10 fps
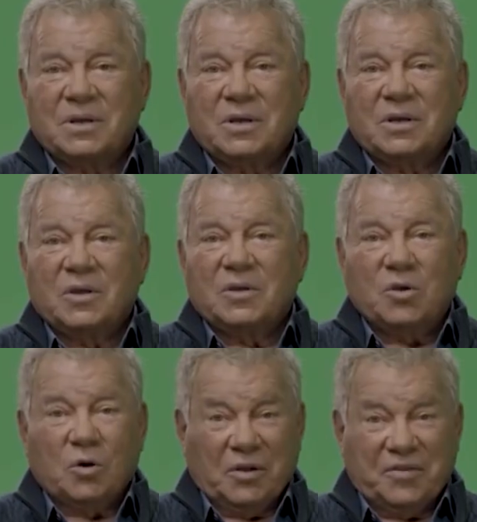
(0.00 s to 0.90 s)
with him
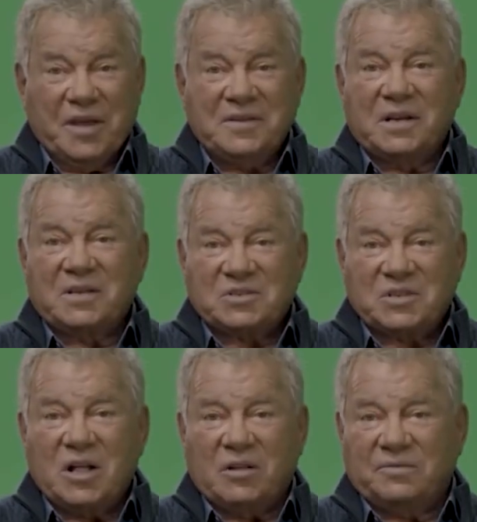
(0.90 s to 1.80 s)
on the company's
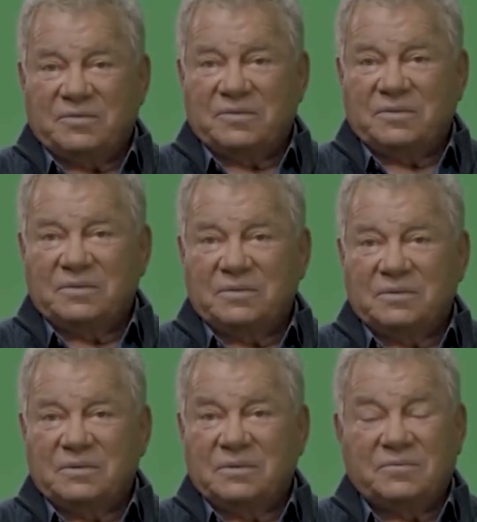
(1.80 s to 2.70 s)
website.
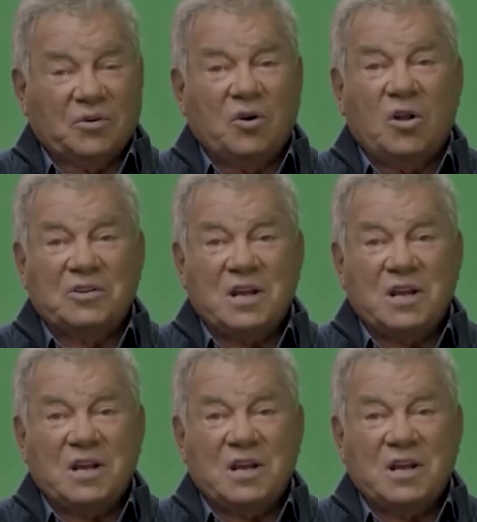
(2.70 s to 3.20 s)
For all